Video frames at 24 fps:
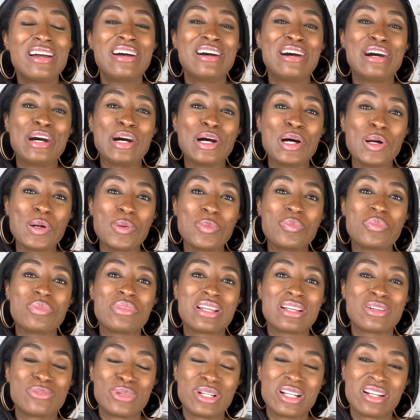Um,
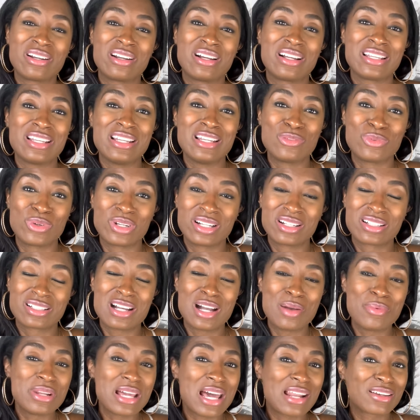we're again, we're
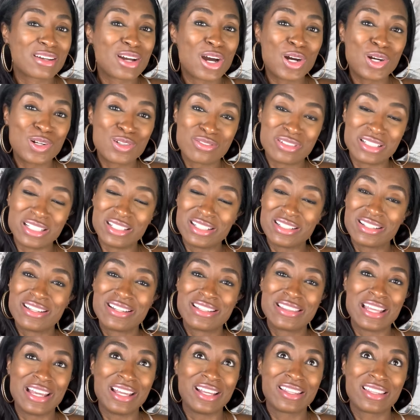coming out of COVID,
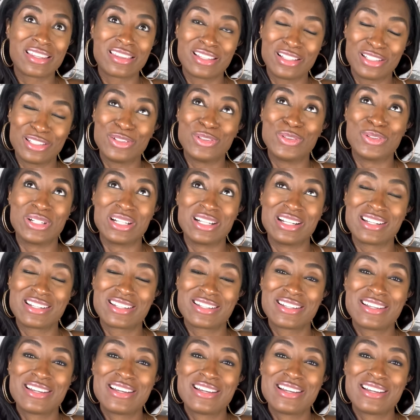thank the Lord,